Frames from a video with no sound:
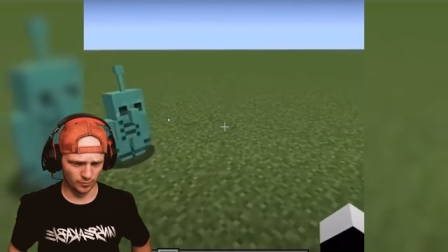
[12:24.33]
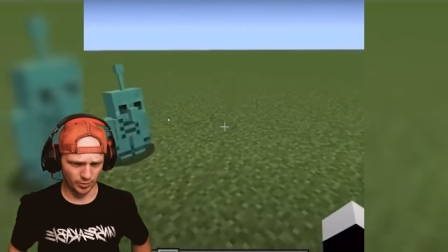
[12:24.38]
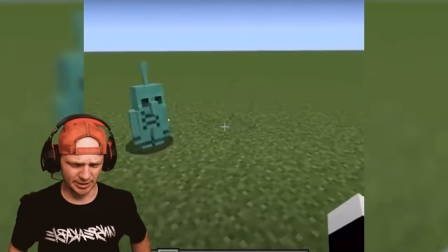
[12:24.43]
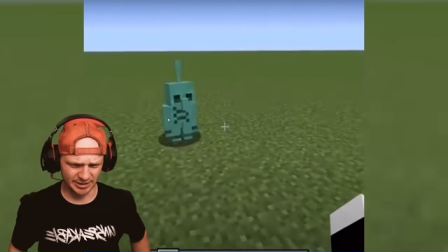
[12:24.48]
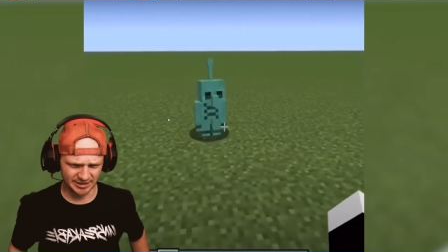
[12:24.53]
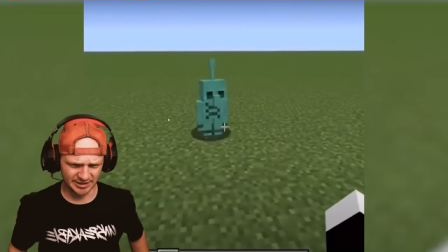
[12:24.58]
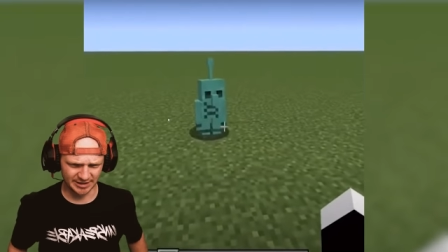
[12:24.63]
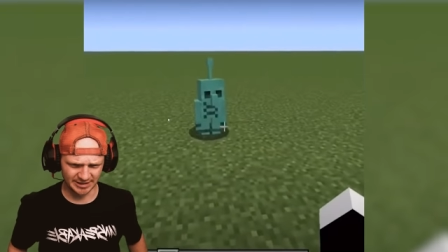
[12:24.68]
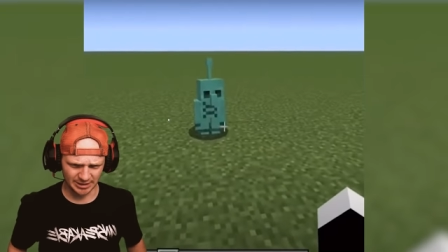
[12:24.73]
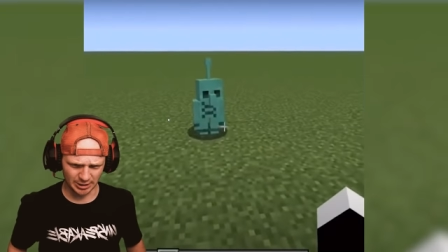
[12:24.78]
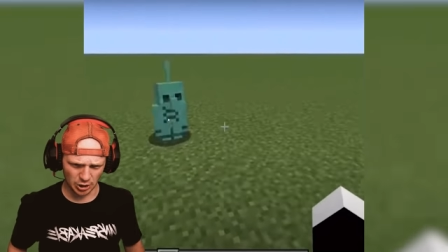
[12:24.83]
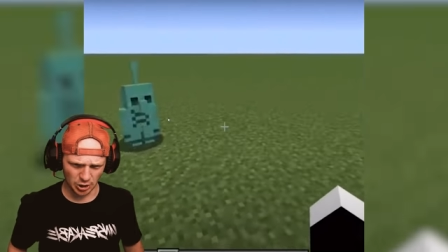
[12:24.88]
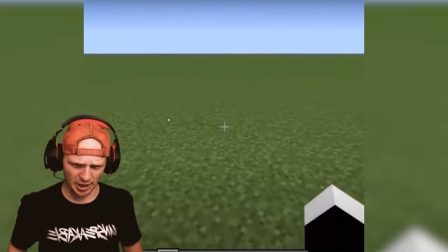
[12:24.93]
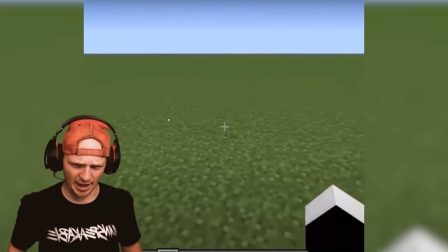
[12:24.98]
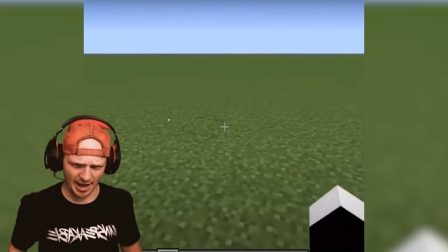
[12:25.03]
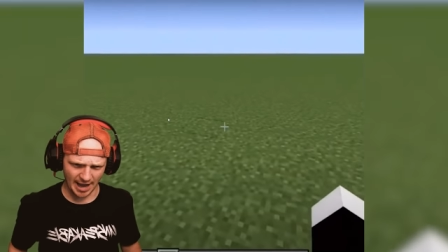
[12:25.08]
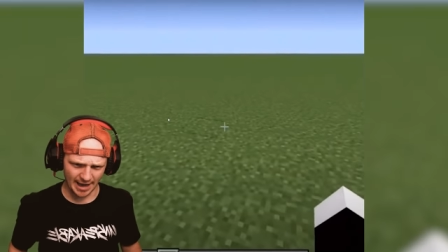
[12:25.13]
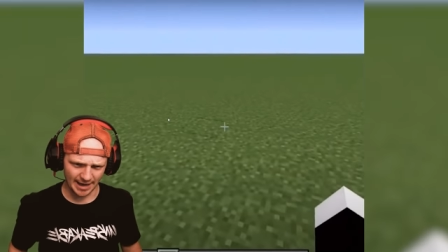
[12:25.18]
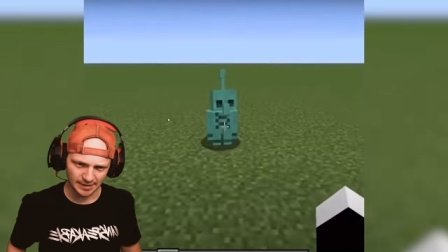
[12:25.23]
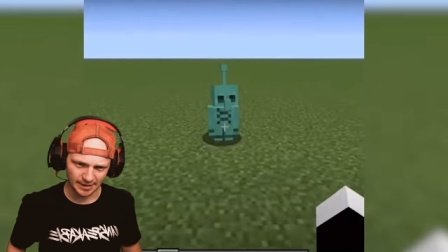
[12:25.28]
What is this little
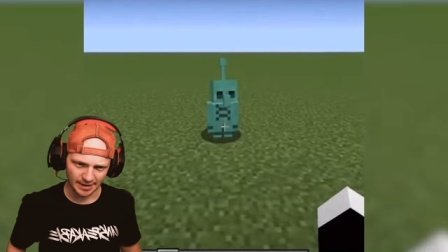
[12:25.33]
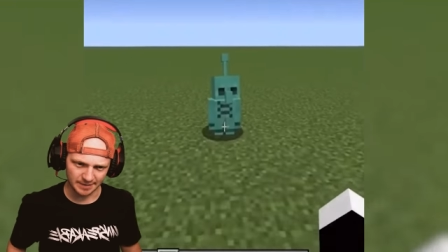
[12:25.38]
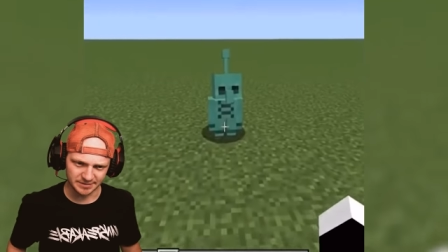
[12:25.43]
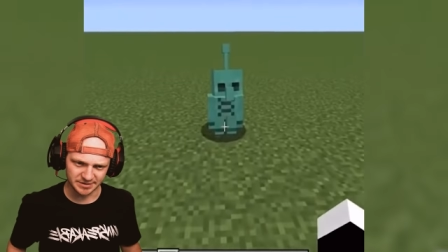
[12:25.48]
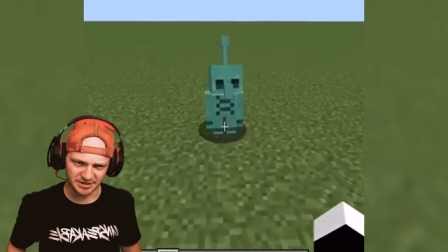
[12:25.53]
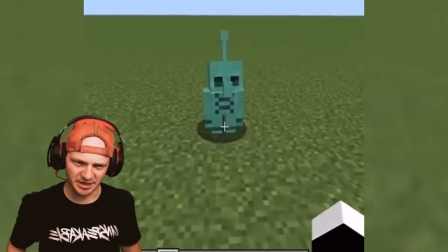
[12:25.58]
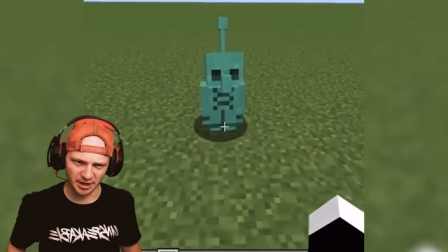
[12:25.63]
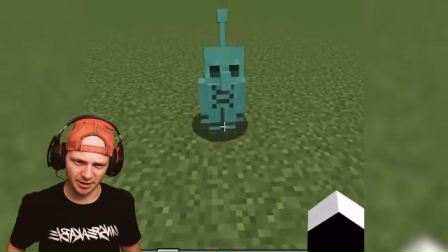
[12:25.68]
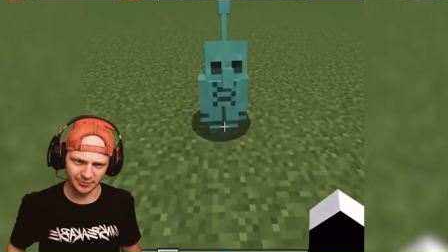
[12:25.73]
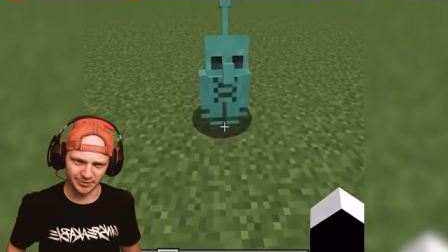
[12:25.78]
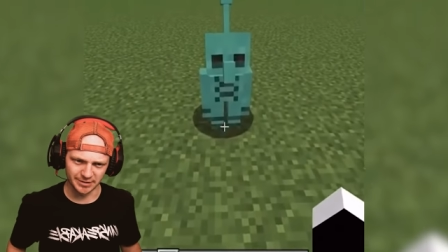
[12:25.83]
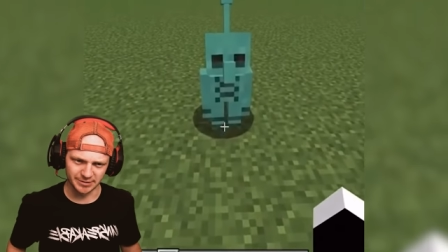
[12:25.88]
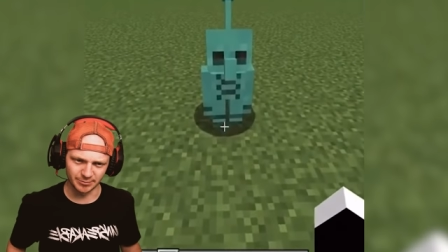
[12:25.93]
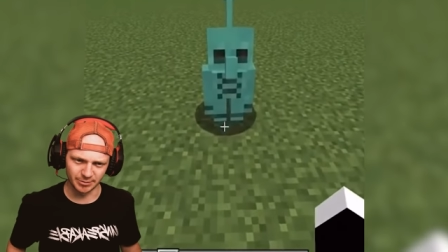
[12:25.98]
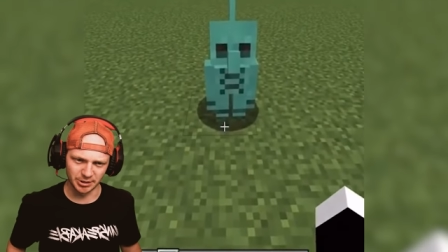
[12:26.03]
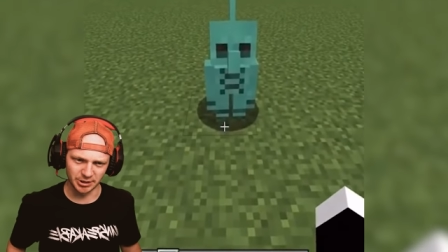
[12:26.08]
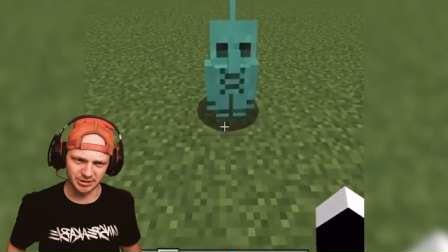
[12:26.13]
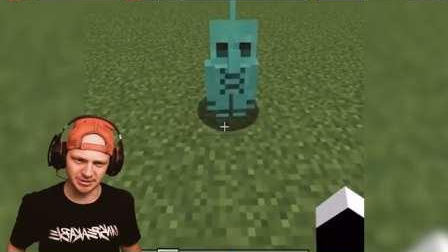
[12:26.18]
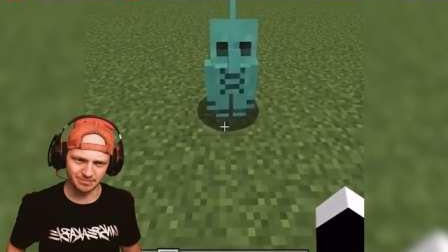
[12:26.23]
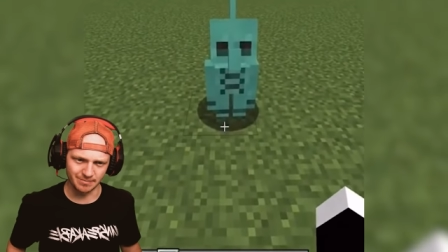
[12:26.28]
guy? I'm scared. This
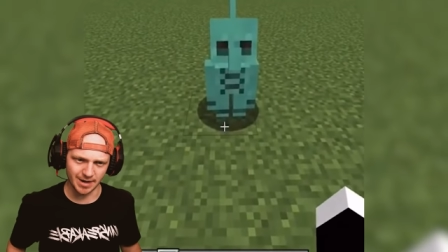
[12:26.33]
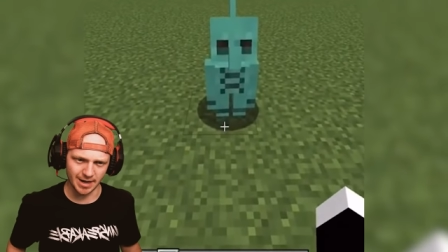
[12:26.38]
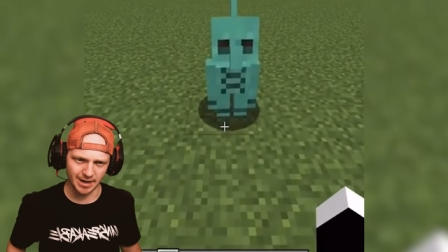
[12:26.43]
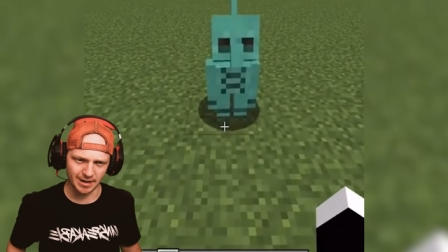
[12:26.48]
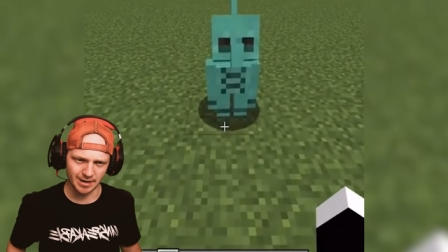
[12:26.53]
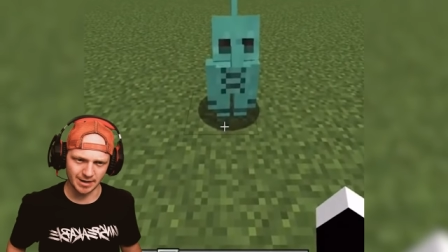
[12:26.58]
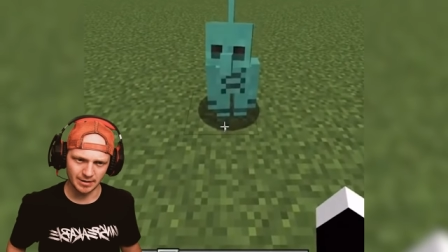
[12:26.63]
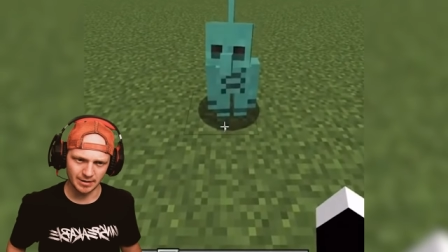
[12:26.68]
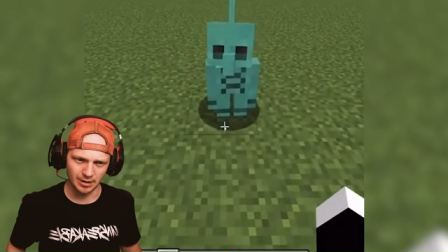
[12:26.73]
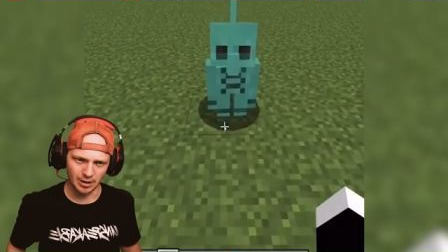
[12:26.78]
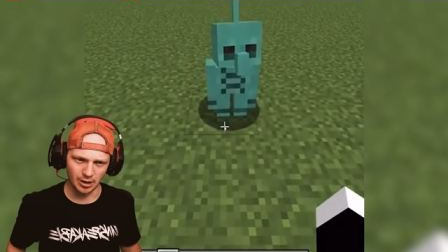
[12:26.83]
one looks mean.